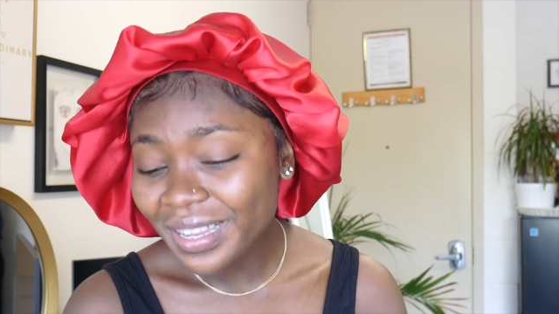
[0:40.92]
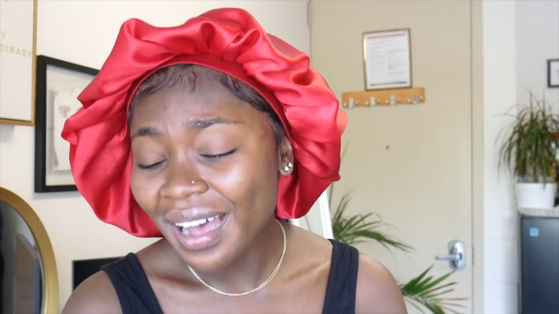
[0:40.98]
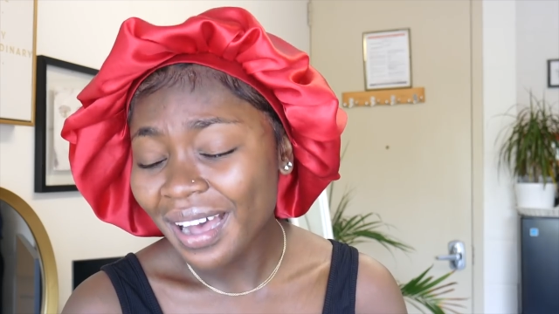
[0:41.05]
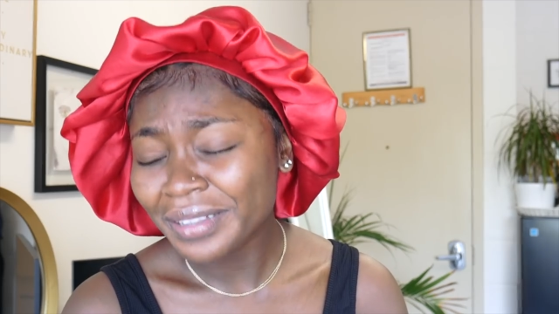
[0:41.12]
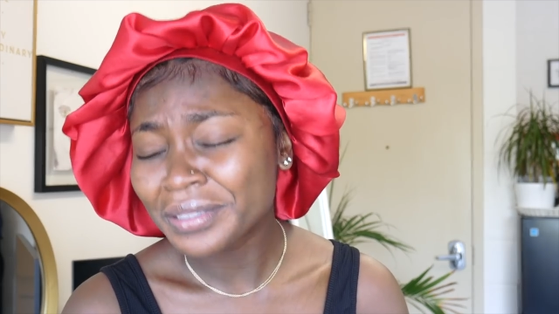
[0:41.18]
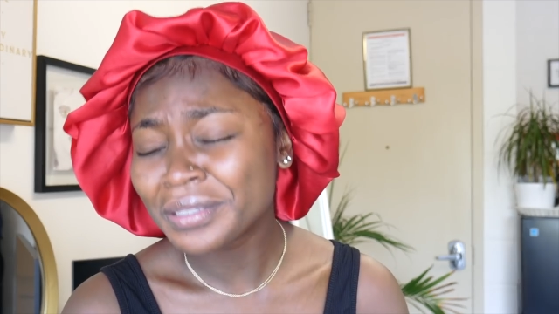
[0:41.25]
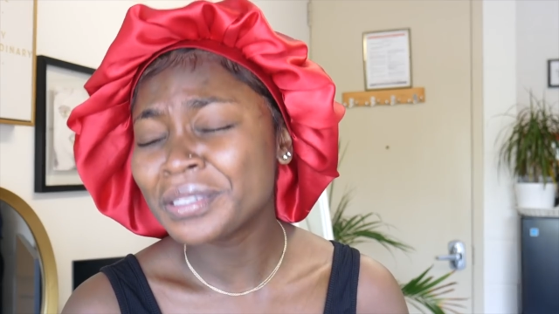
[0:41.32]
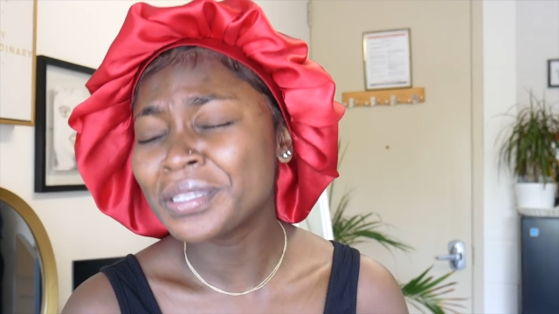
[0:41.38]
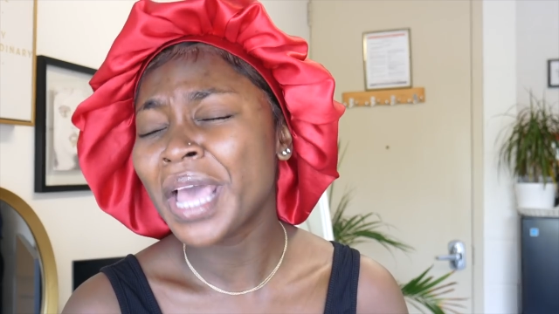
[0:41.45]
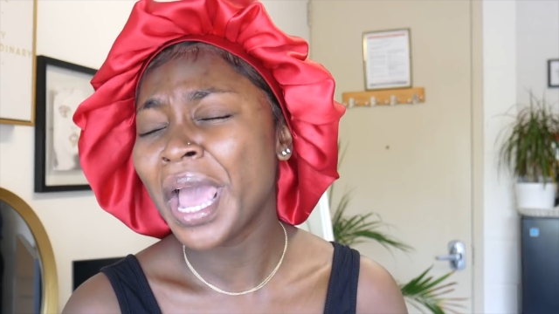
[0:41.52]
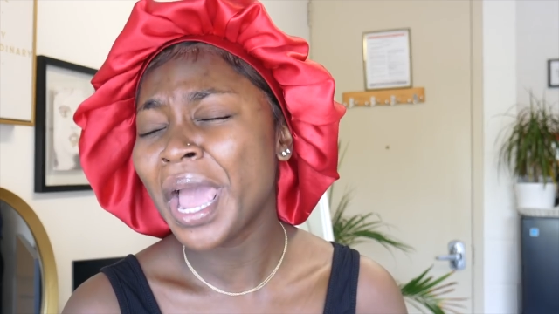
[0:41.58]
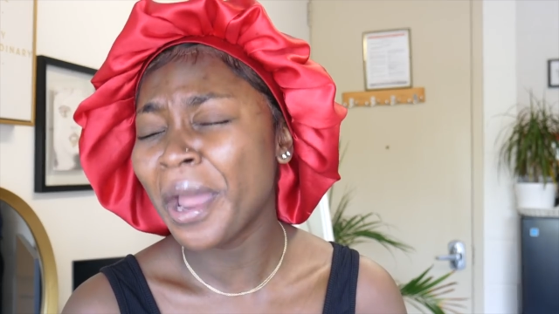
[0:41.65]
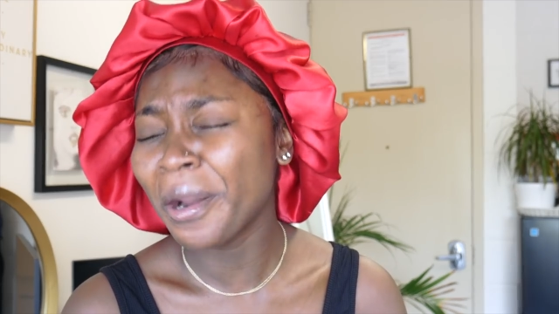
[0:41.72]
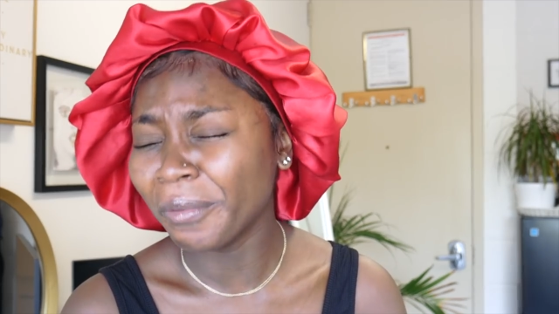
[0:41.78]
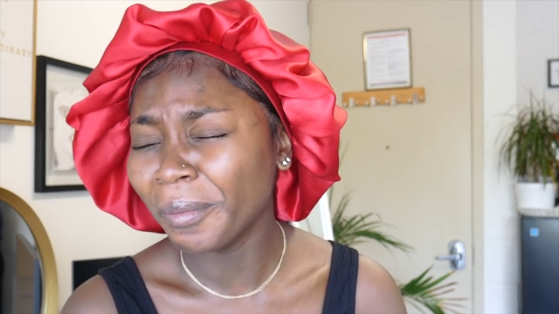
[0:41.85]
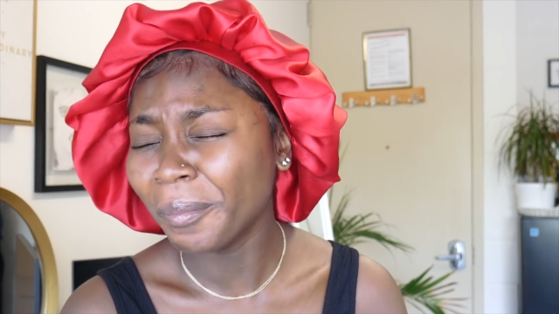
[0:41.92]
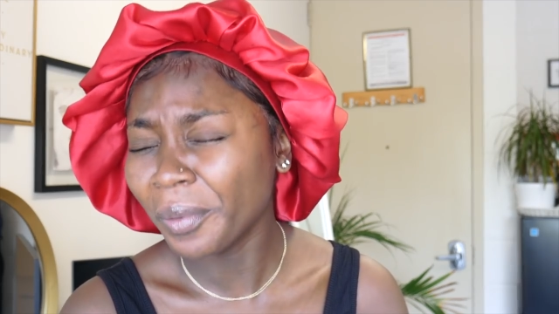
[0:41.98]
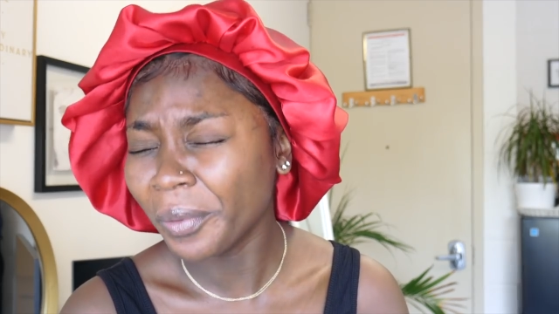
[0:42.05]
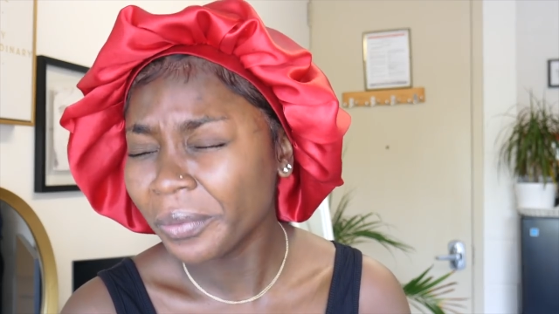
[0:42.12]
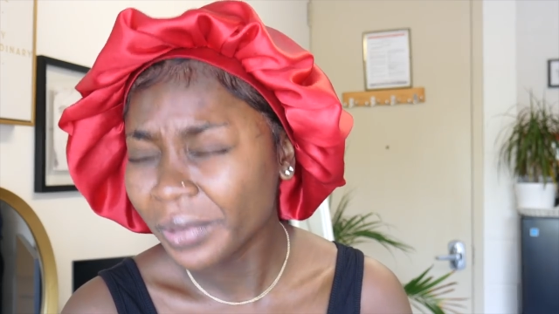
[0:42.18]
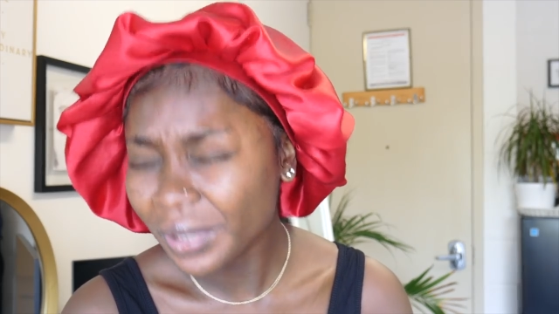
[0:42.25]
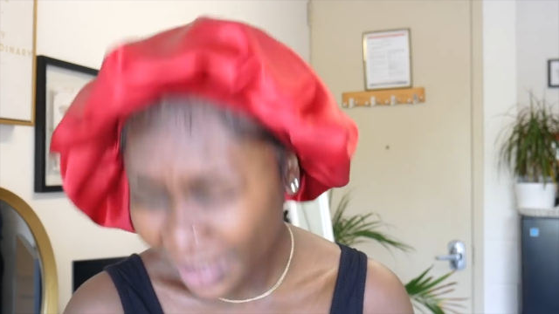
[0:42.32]
are
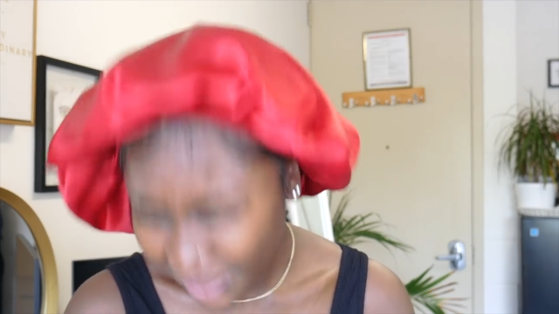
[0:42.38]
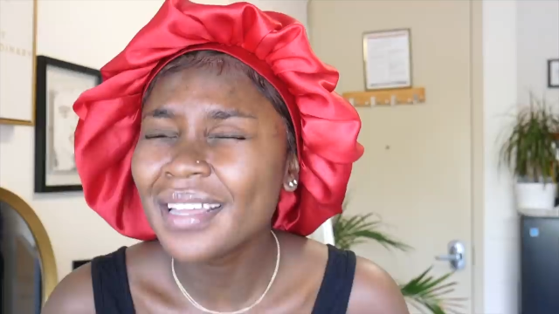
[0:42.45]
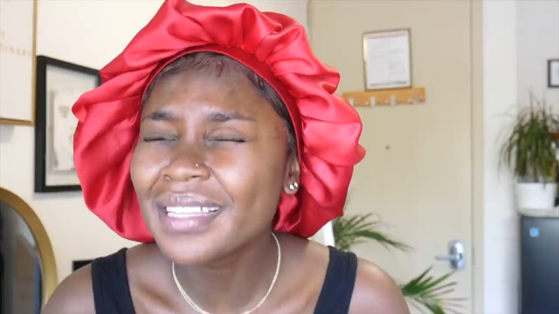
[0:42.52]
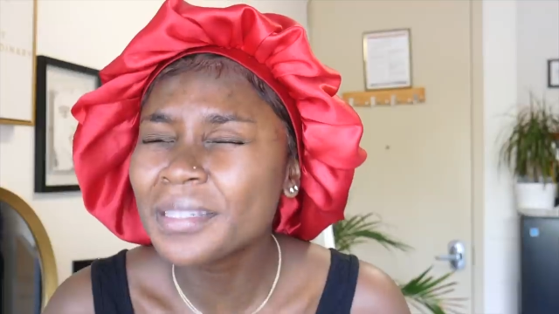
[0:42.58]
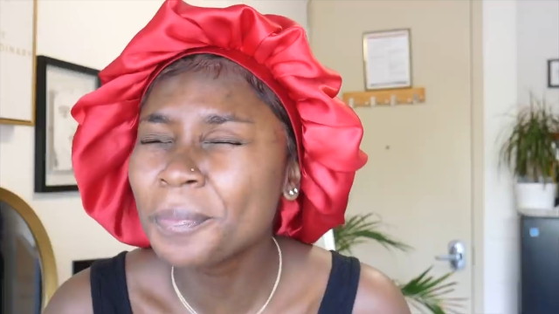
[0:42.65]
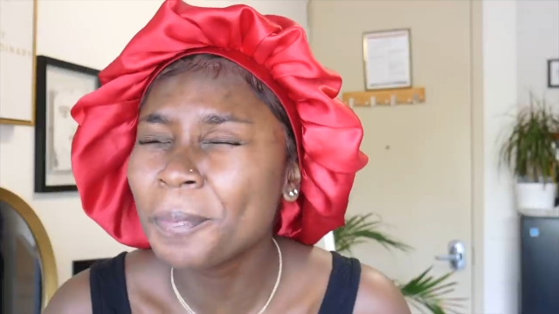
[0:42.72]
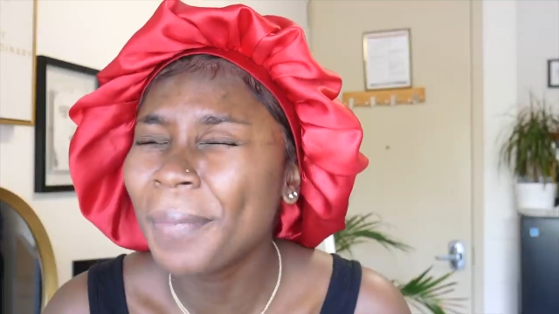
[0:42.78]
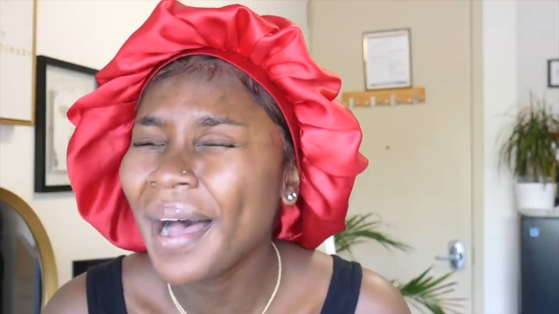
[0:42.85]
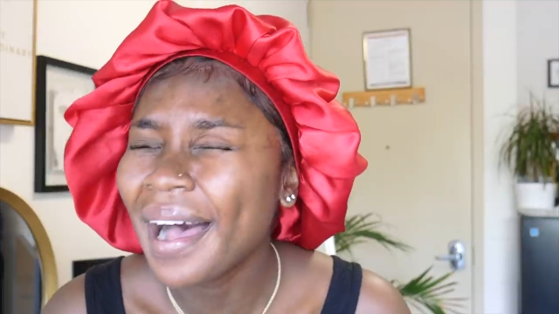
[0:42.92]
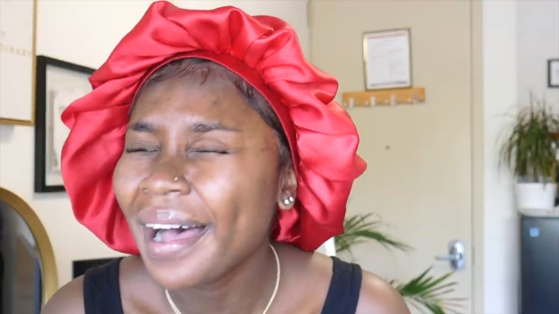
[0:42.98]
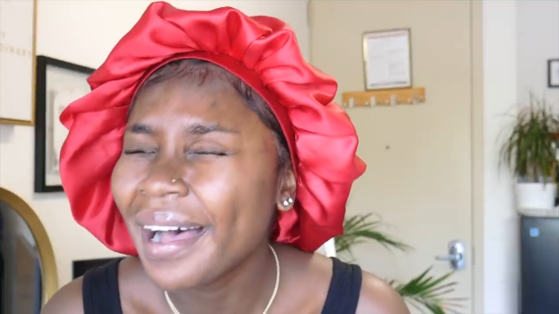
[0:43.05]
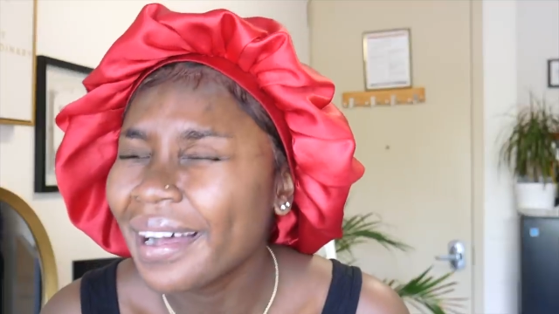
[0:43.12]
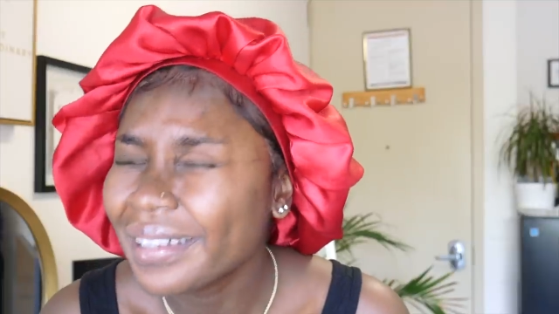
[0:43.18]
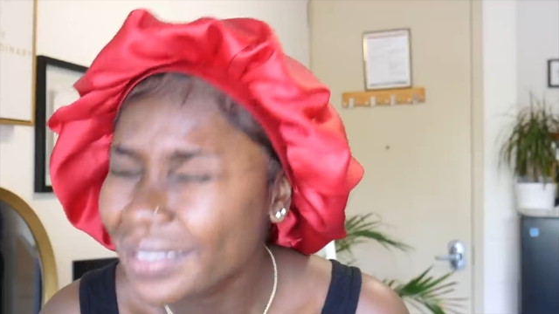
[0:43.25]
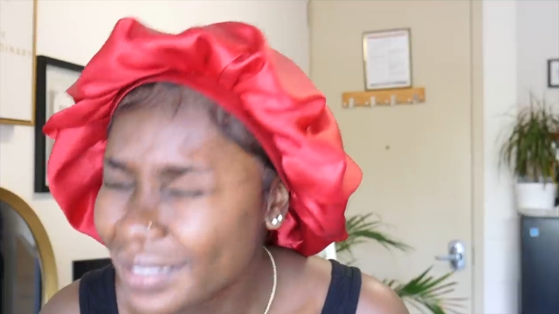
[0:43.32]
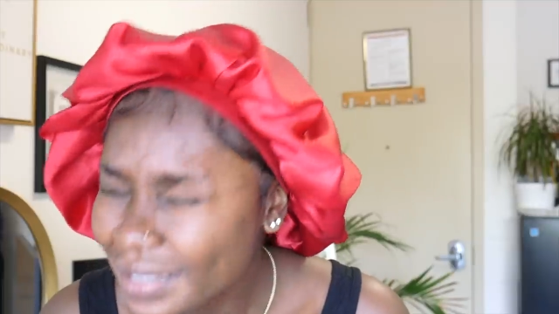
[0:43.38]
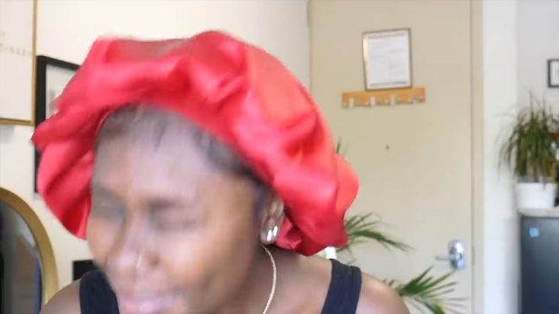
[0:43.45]
terrible it's bad